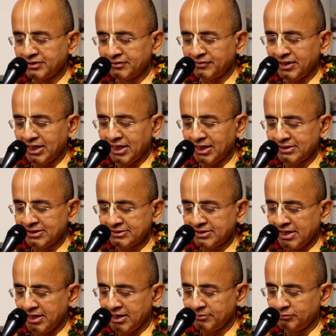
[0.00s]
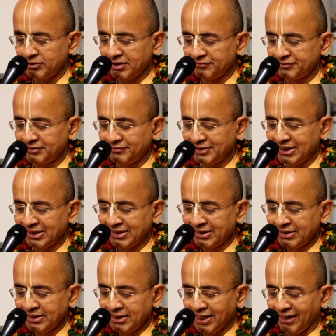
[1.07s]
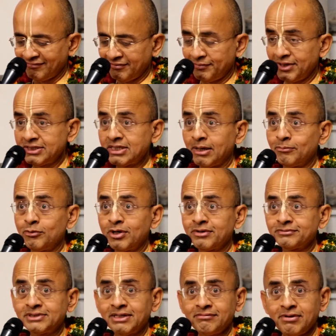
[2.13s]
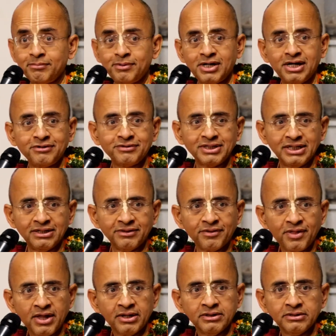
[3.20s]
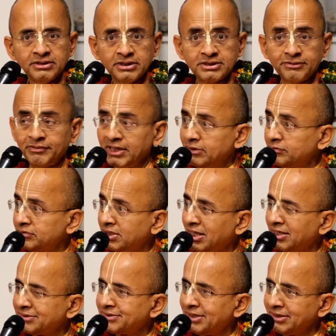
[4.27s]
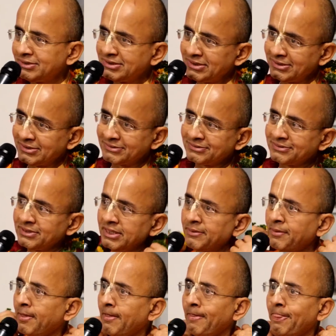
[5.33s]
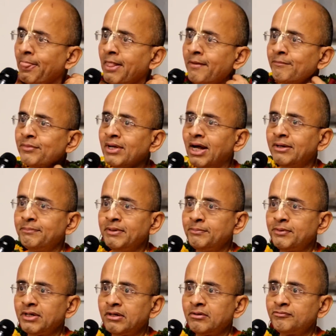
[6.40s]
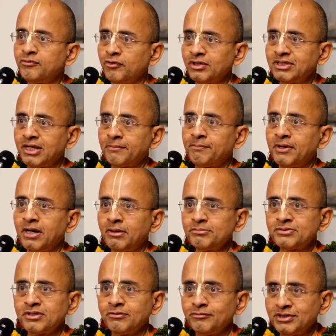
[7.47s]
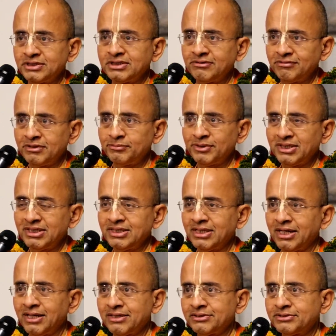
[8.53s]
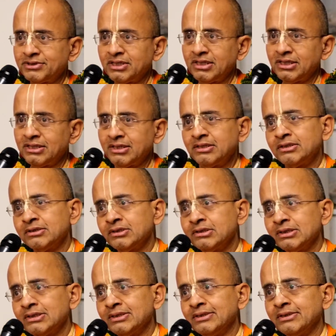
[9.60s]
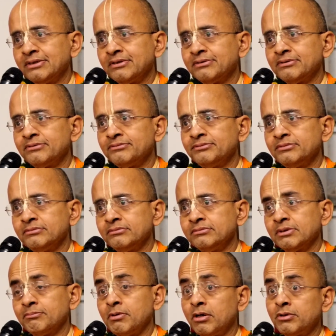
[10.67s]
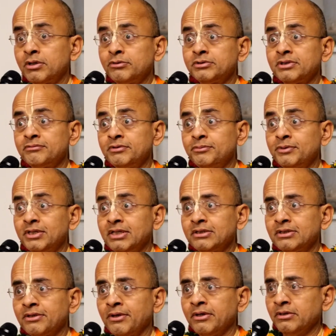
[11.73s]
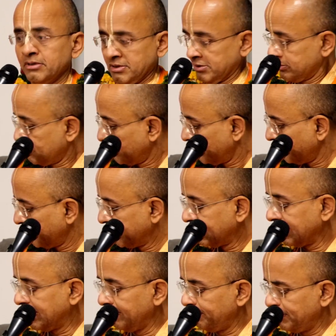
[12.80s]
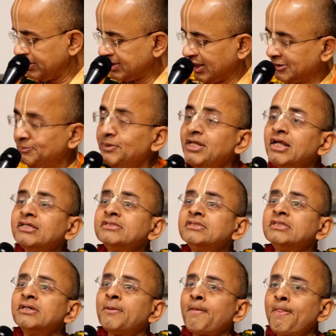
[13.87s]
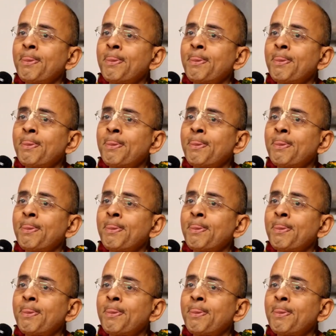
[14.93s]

of giving, others are in a mood of giving, everybody is in a mood of seva bhav. It's a Vaikuntha rasa, it is. And people fold their palms and wish everybody Hare Krishna, bow down to everybody. So when the hippies experienced